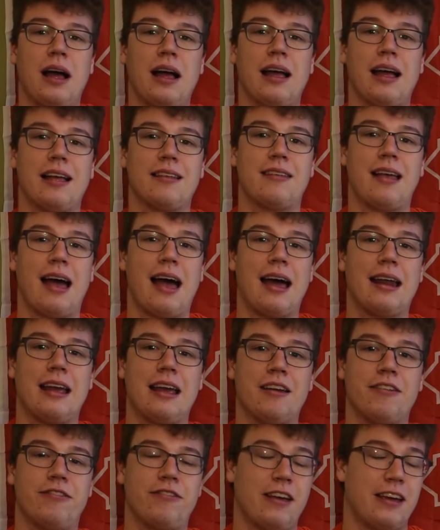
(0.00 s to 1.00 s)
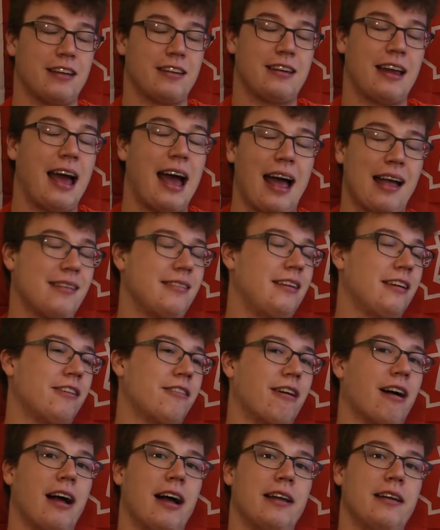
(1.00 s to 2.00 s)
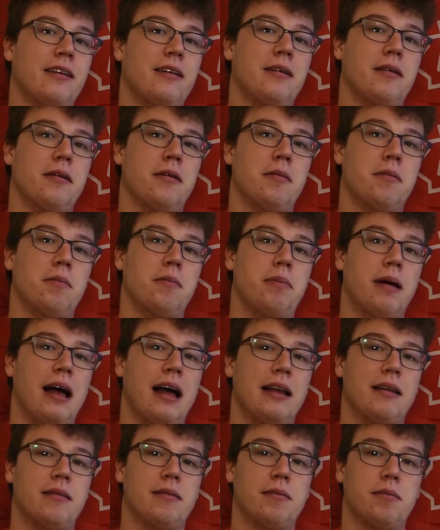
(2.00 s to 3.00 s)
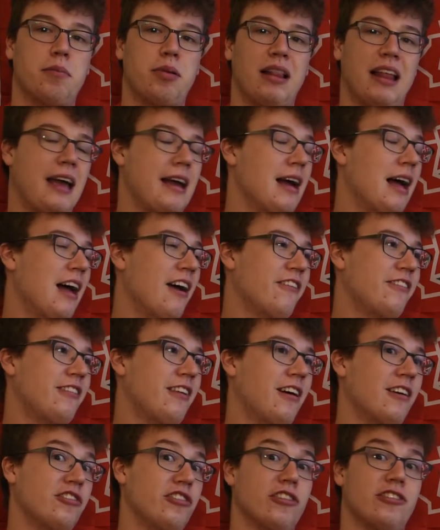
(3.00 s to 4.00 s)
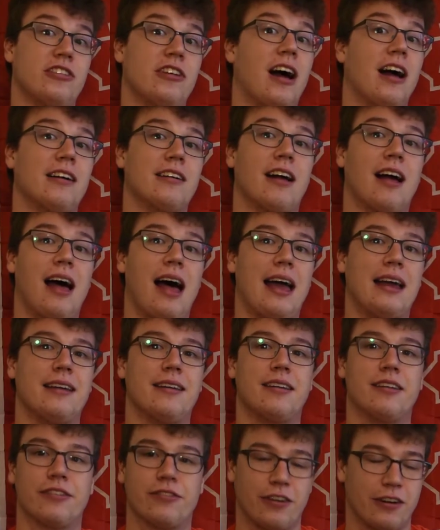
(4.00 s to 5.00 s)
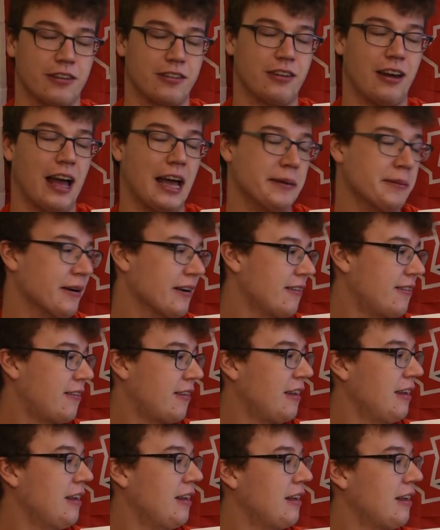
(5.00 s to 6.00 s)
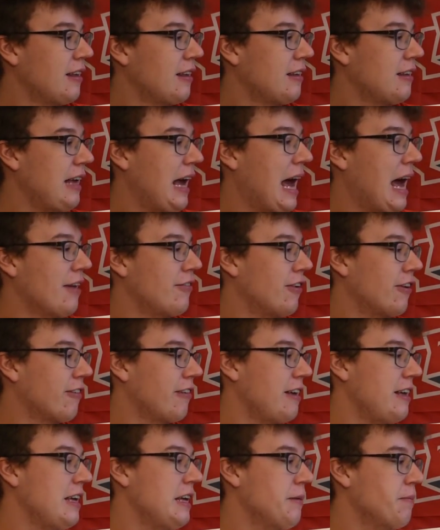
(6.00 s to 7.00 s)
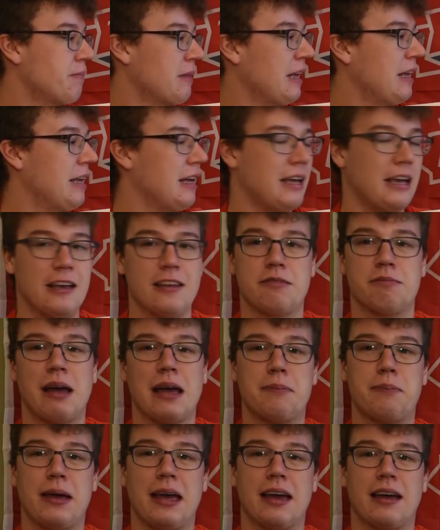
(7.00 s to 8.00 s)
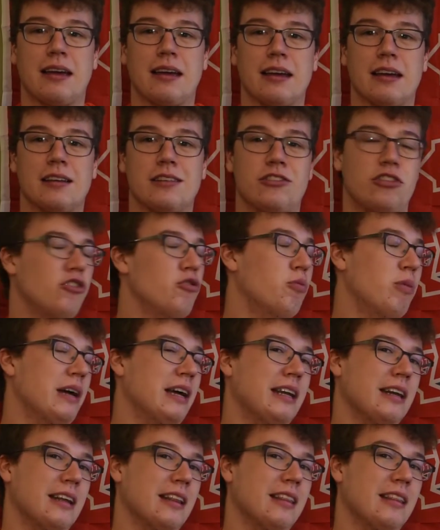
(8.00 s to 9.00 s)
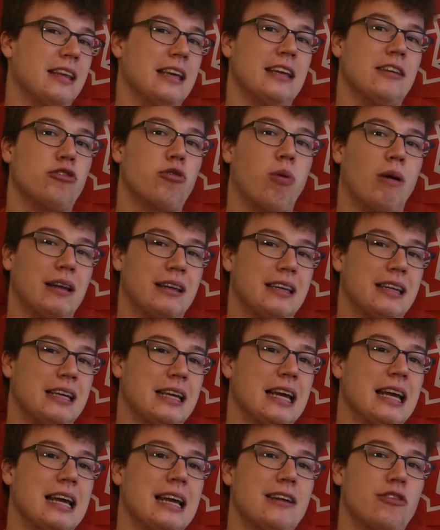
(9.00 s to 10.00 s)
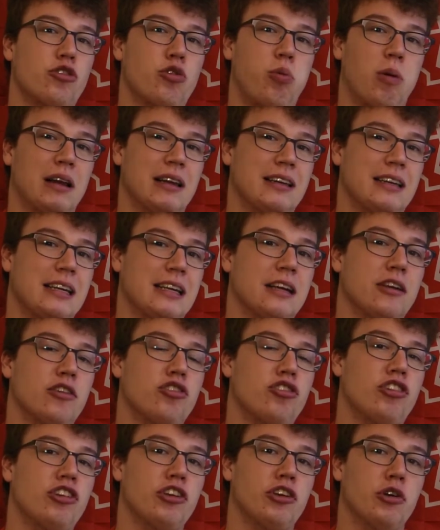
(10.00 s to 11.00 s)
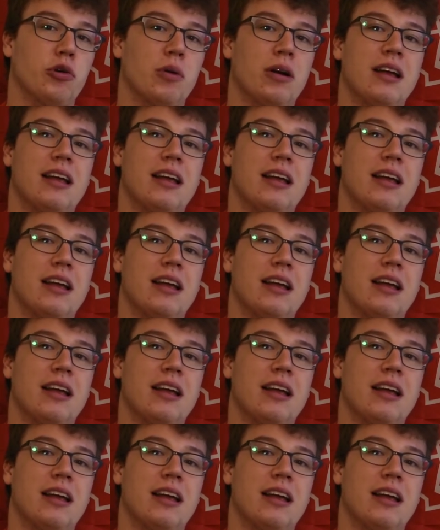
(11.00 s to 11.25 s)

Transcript: has had a fantastic run, but playoffs are just not kind to first-timers. Cavalry is my pick to win the 2022